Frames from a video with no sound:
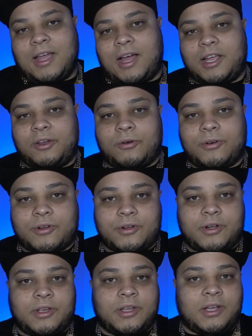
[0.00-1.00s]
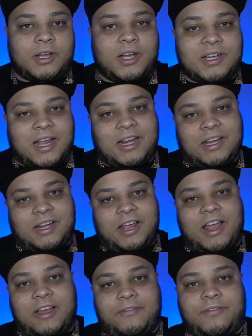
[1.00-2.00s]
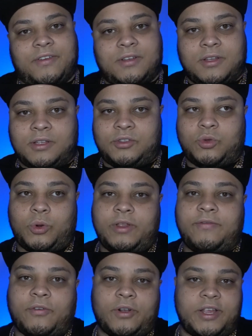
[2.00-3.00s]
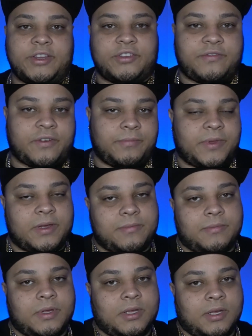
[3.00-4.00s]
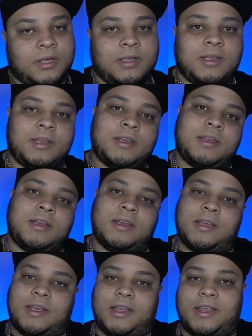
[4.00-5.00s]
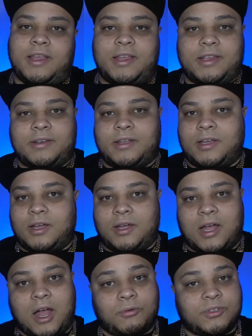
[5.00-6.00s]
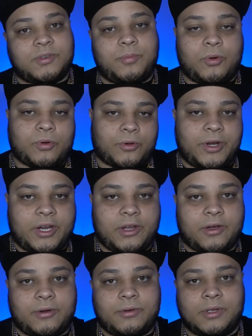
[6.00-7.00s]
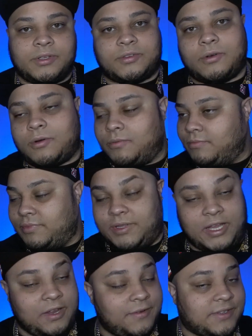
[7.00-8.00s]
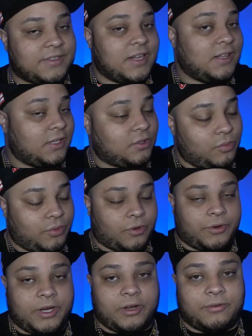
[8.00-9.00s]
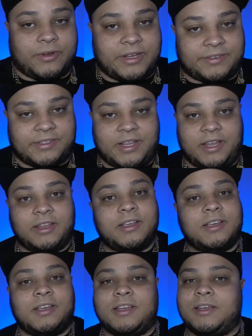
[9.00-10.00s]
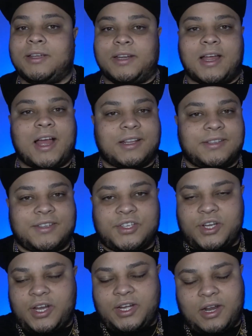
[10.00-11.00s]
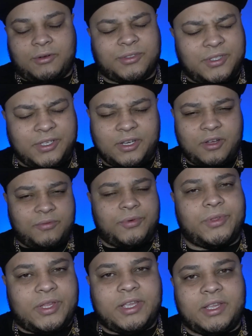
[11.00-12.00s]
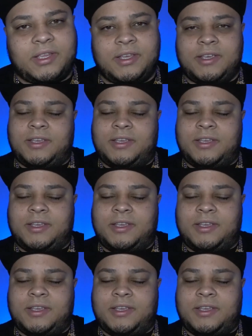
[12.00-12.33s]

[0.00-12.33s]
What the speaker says: I ordered a 9.5 24 inch from them, and I was in Puerto Rico, so they even sent it to Puerto Rico next day. Got the chain, I was in love with it,